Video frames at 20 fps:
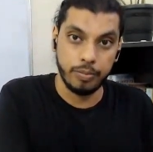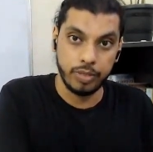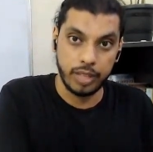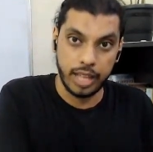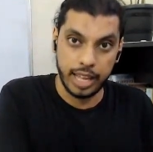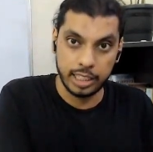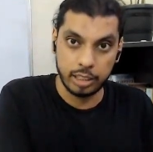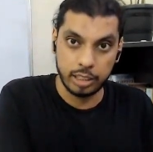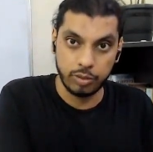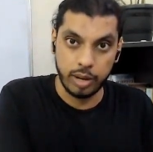
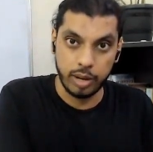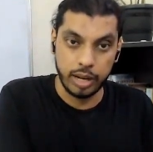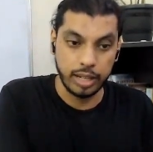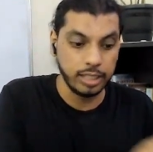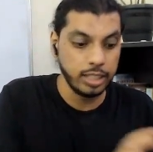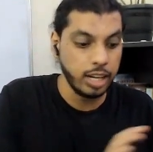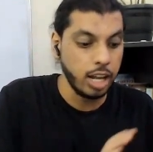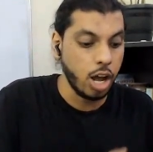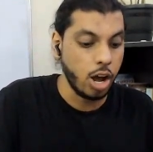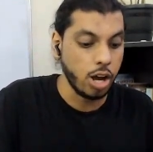The S part
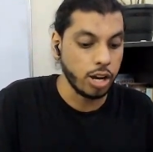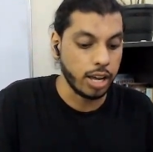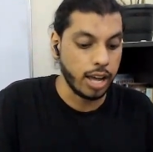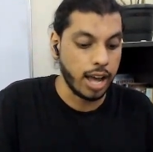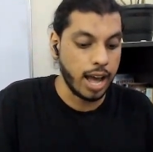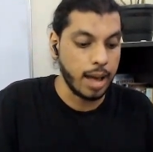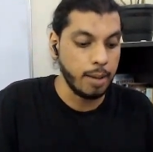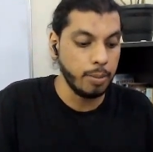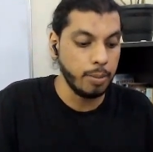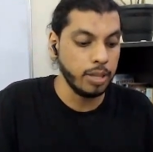is, okay,
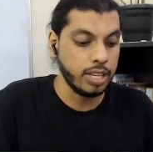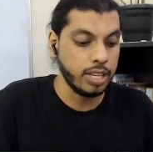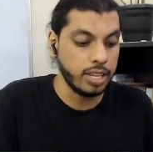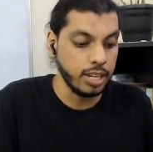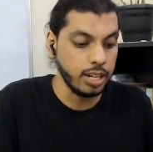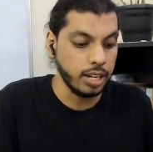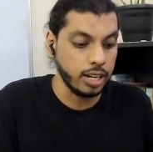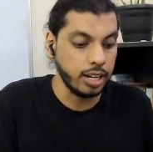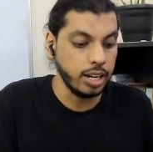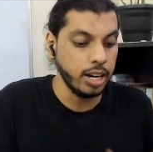I'm
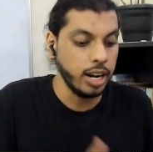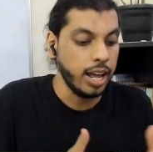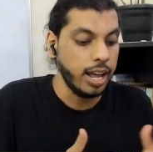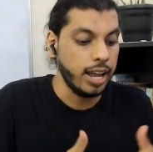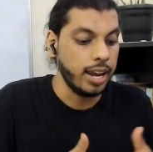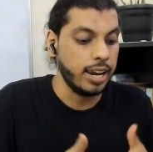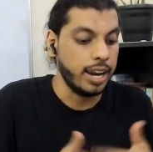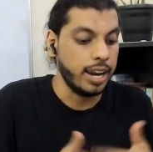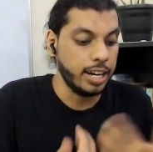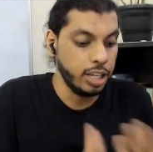here
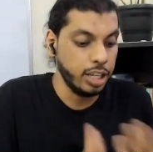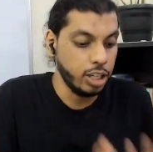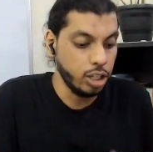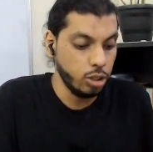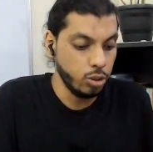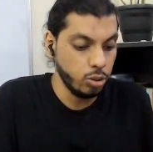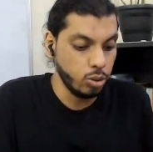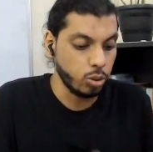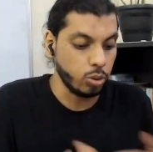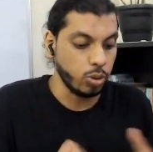letting
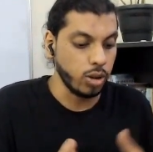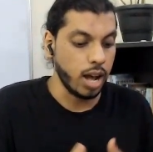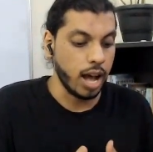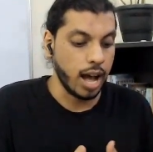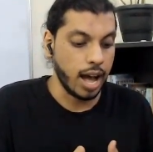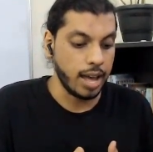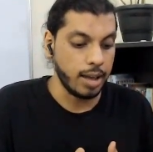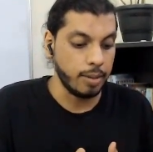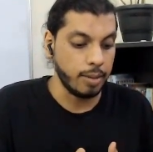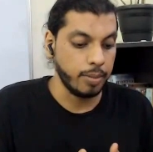you know
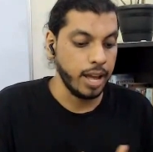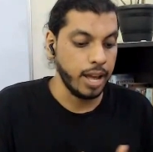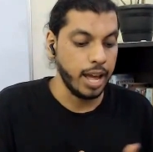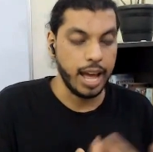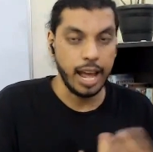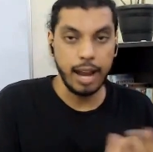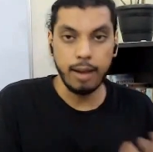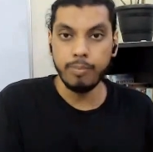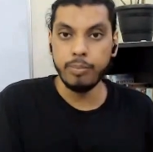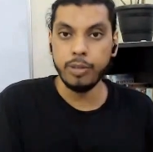I am
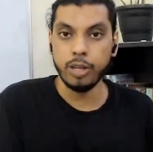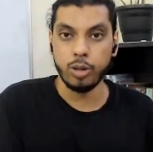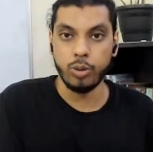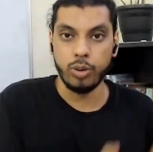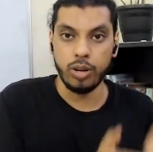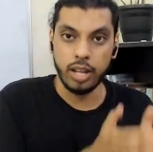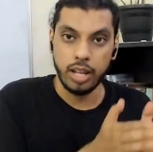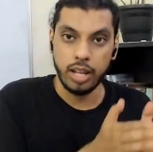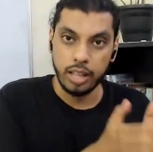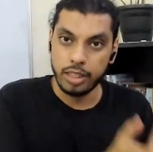helping you
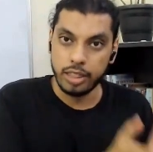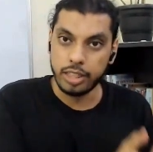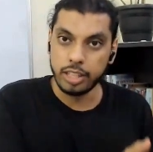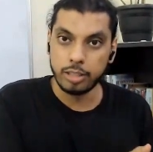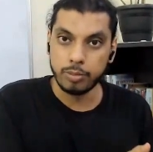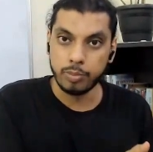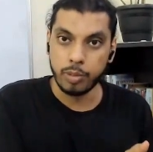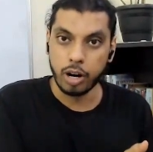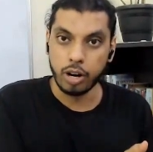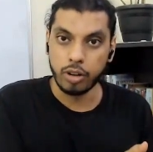in
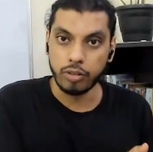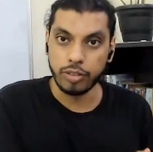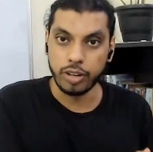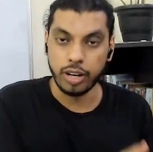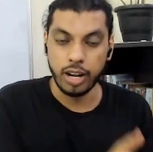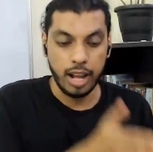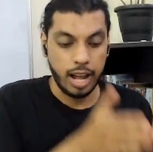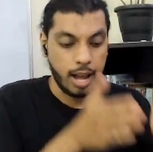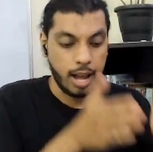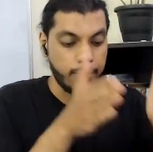this part of
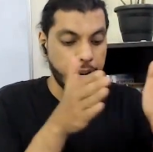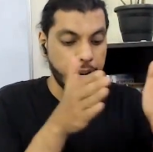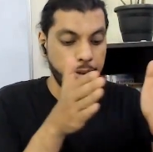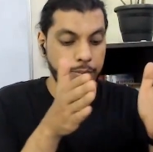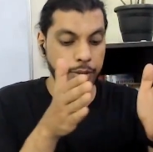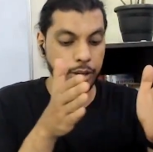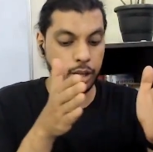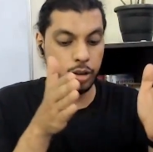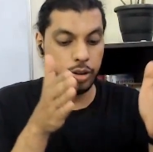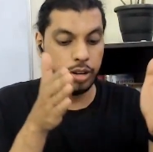it, I'm
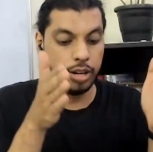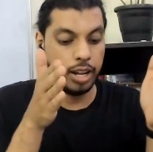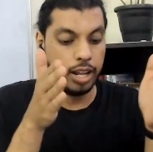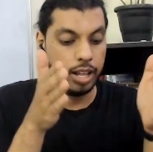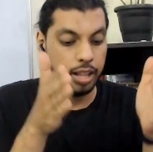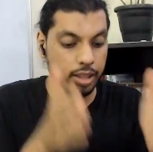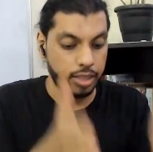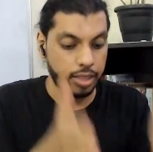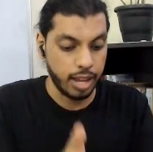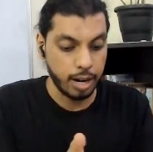helping you in
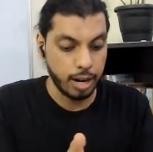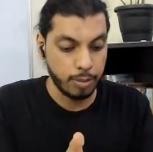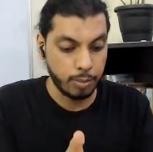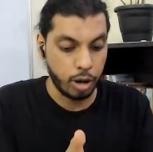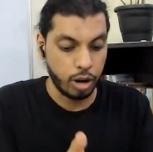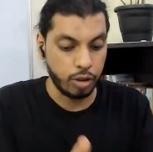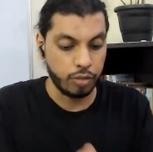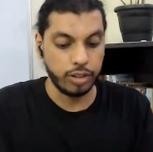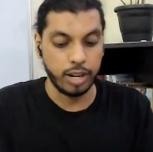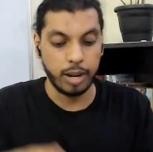that
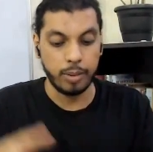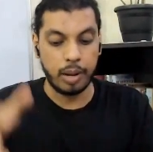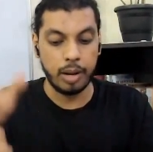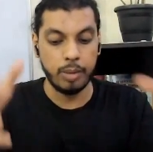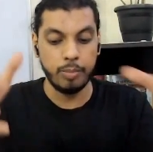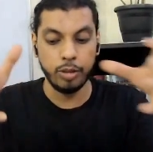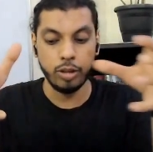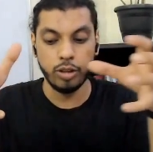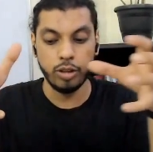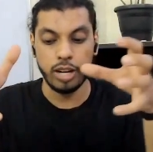part of it, I'm
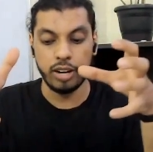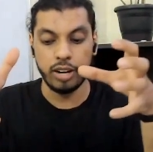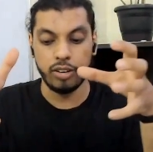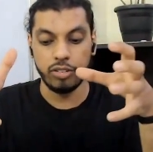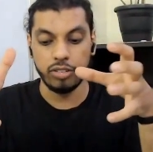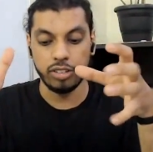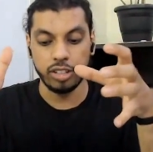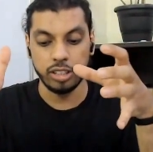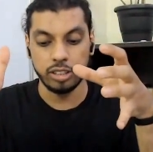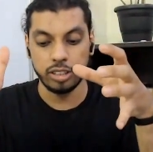helping you get
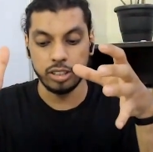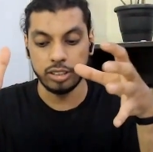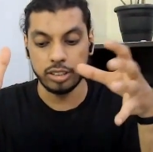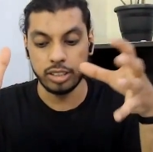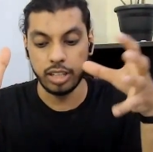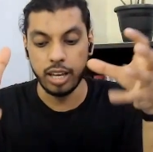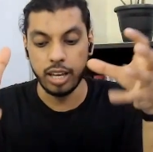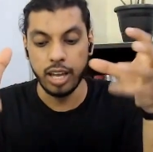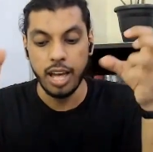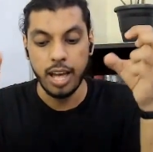results in,
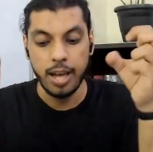say,